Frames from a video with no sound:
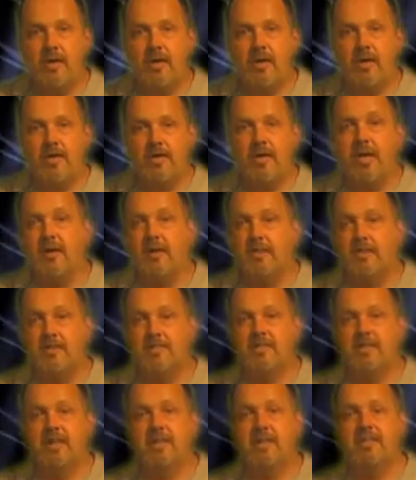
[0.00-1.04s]
Yahoo,
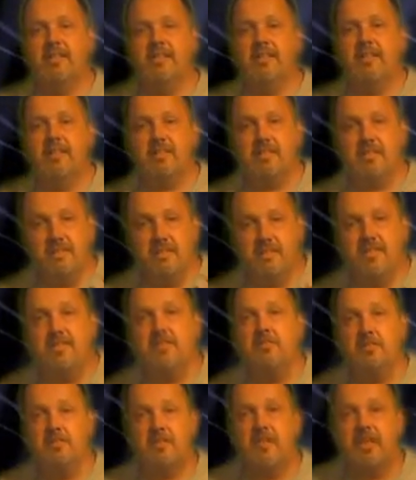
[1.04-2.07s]
saying that there's at
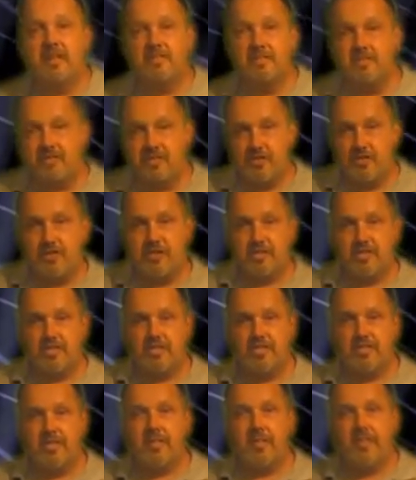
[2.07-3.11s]
least 2,000
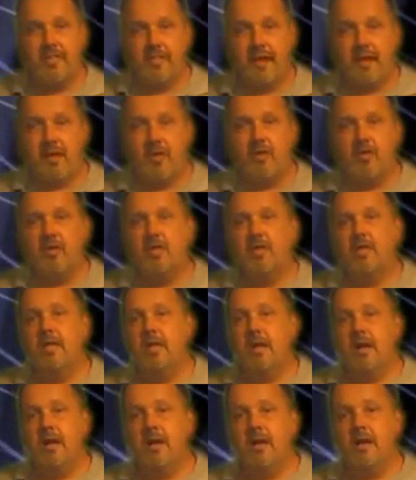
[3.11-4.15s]
searches there
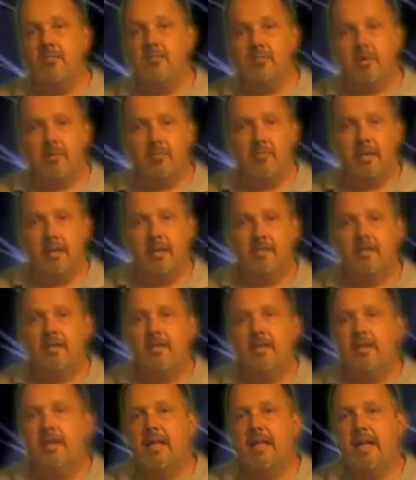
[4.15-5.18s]
per month,
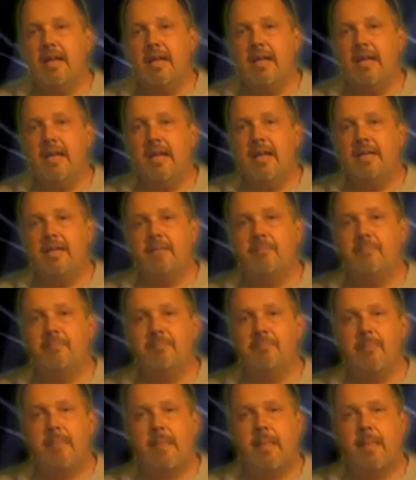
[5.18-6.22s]
and
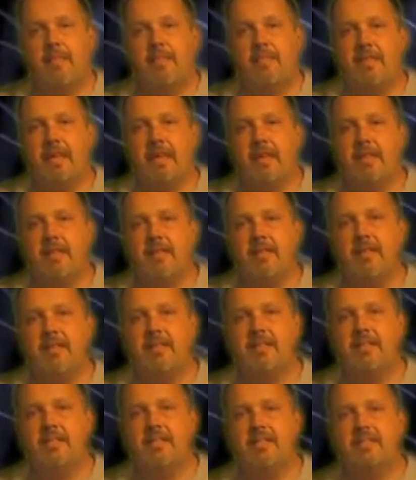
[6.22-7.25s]
that,
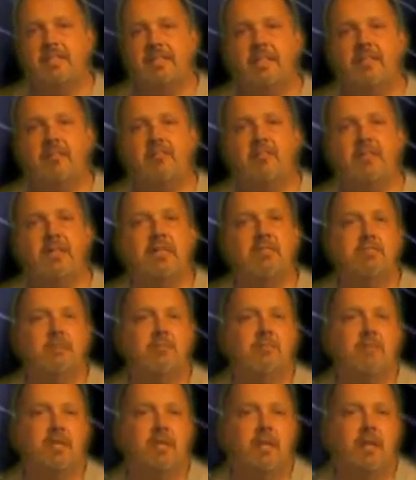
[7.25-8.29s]
let's say the
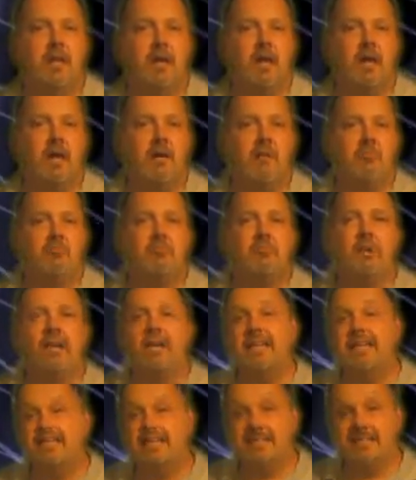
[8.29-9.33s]
minimum
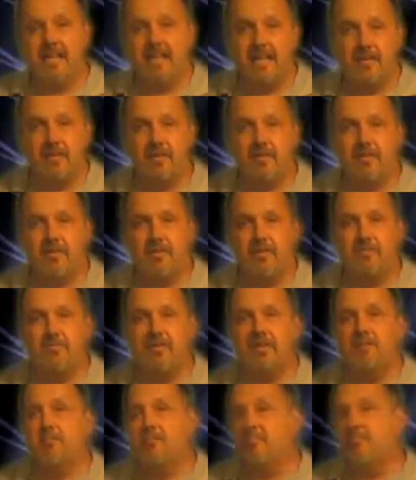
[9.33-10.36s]
money standard or the
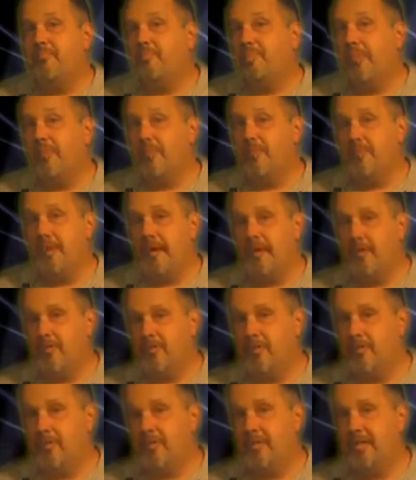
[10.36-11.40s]
minimum bid
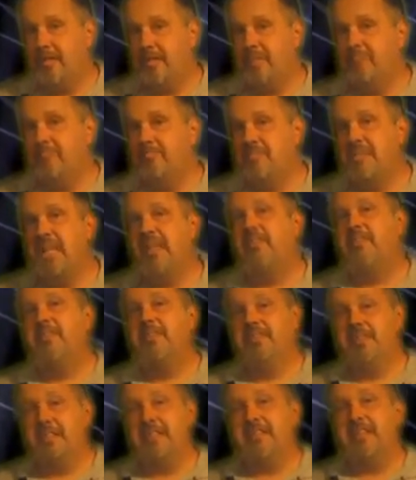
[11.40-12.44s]
amount would be, say,
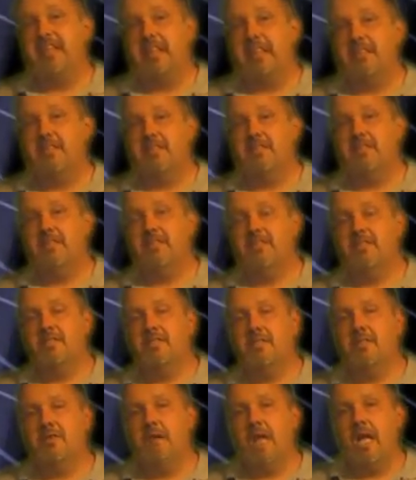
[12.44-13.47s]
50 cents.
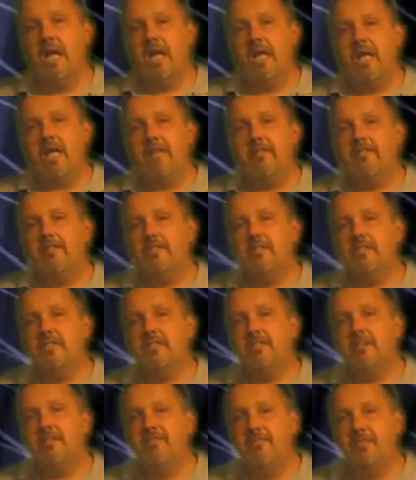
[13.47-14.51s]
So if there's
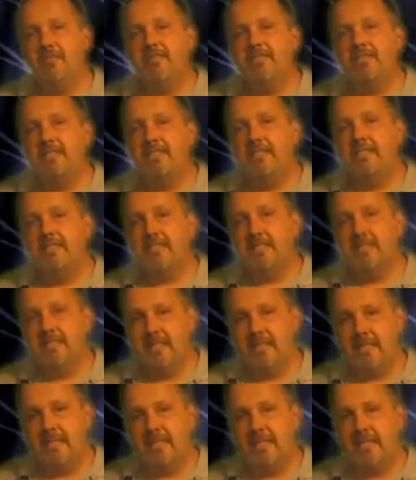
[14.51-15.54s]
not 50 cents a
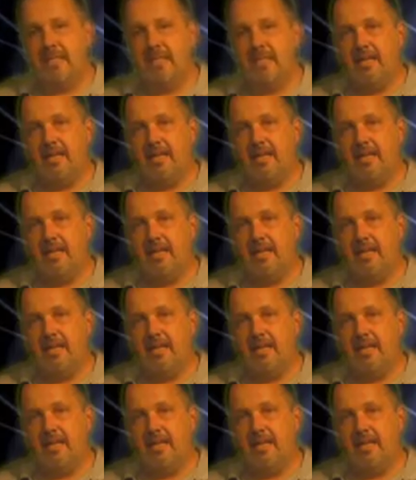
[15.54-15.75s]
click